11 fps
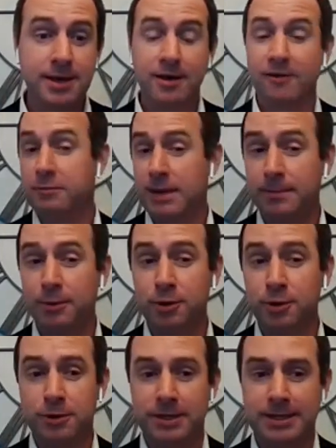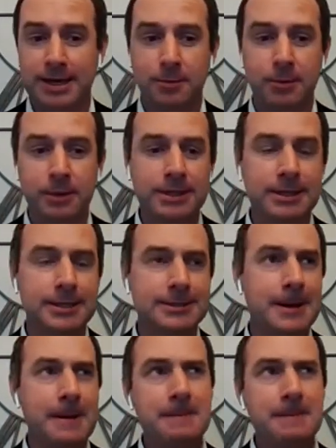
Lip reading: of people you can get with this.